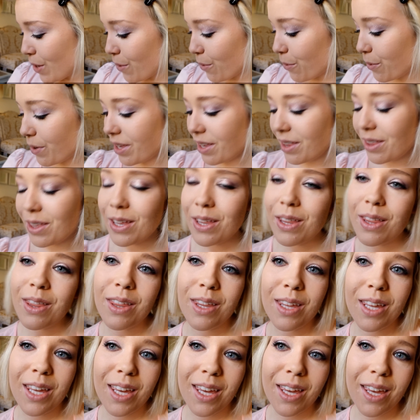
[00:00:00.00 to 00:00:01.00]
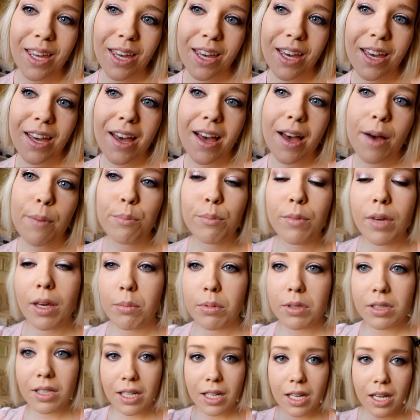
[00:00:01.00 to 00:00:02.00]
with the
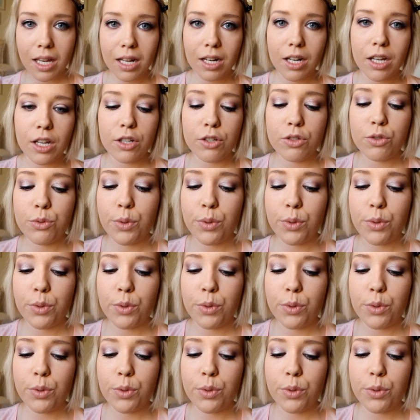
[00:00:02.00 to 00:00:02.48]
Maybelline